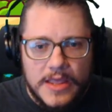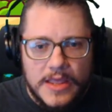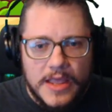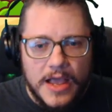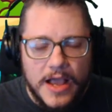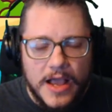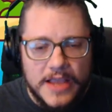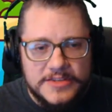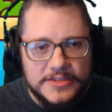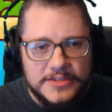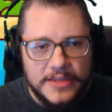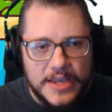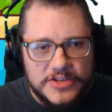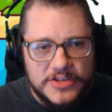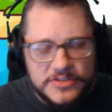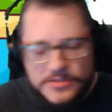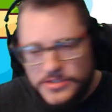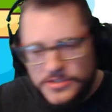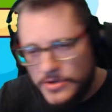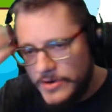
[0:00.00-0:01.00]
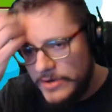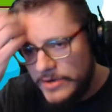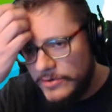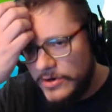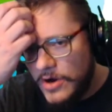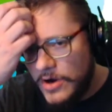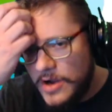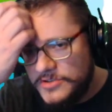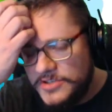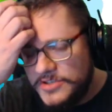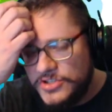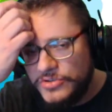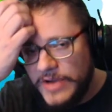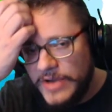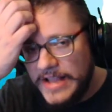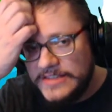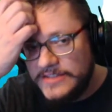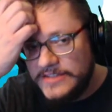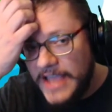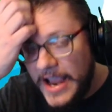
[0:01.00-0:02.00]
Isolation, so in regards to
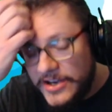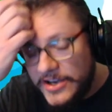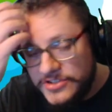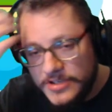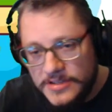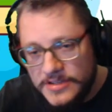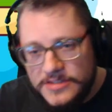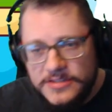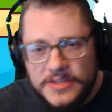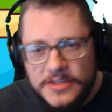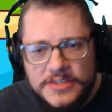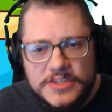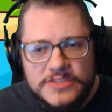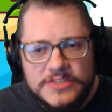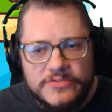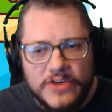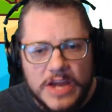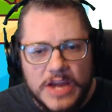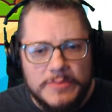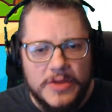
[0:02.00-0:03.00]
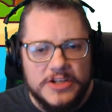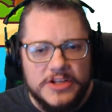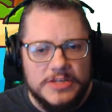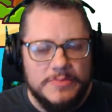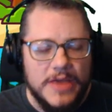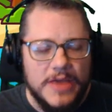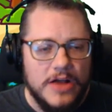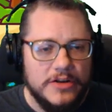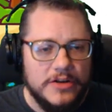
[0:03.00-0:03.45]
transactions, this is very much about